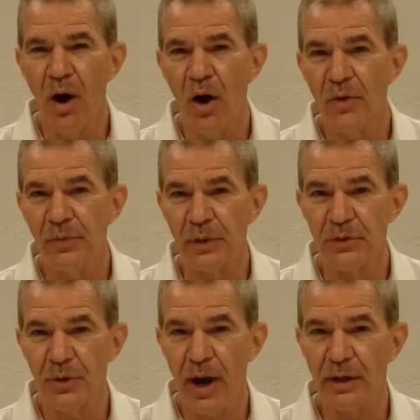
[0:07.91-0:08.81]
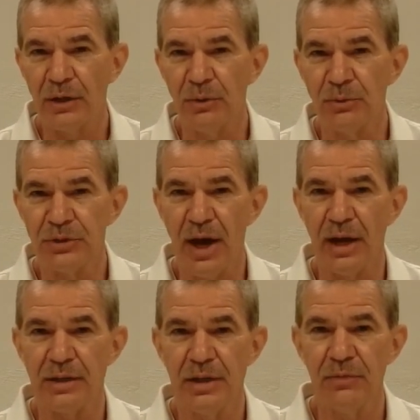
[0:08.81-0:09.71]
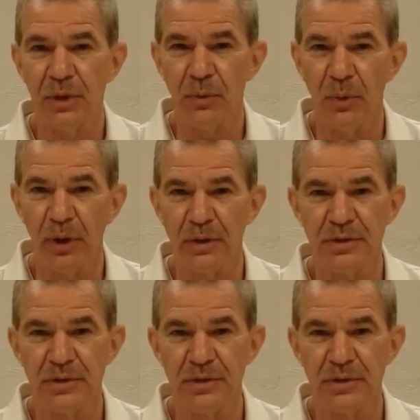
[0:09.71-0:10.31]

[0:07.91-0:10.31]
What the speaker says: often try to use scientific words